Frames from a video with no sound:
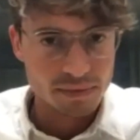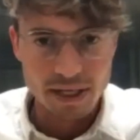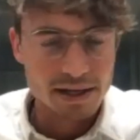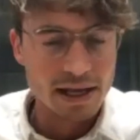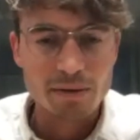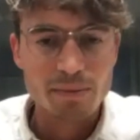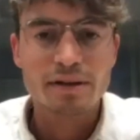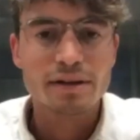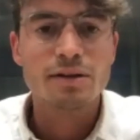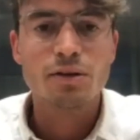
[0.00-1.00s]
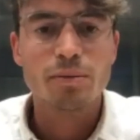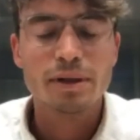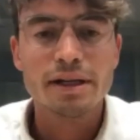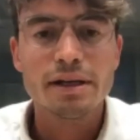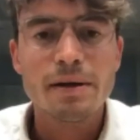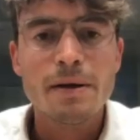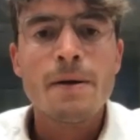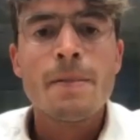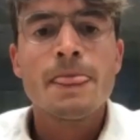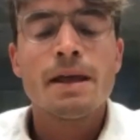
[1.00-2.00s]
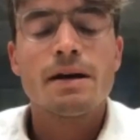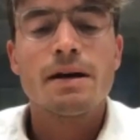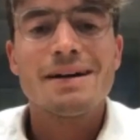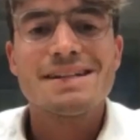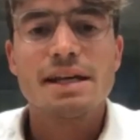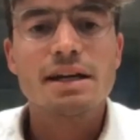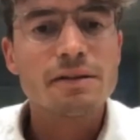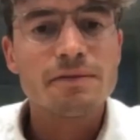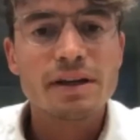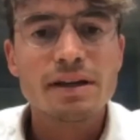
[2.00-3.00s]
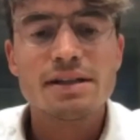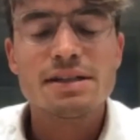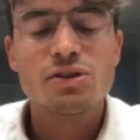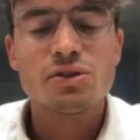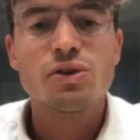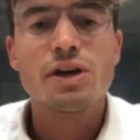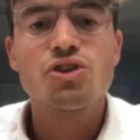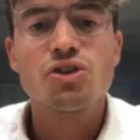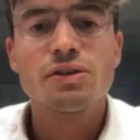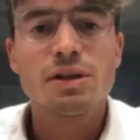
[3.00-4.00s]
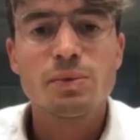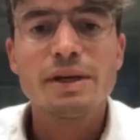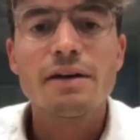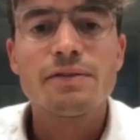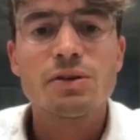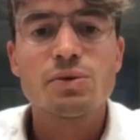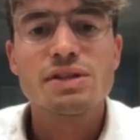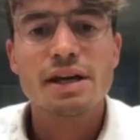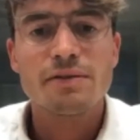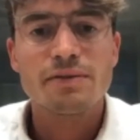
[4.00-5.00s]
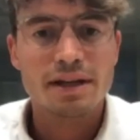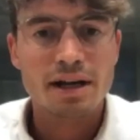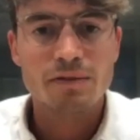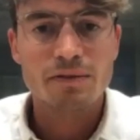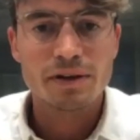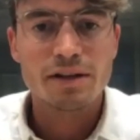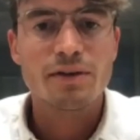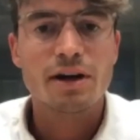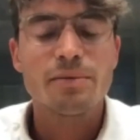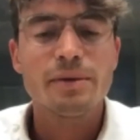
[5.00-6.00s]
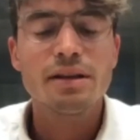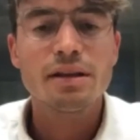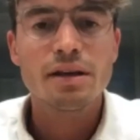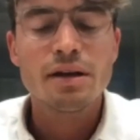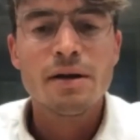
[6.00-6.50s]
in every building globally. Second thing is to ensure that we have, you know, safe and healthy environment.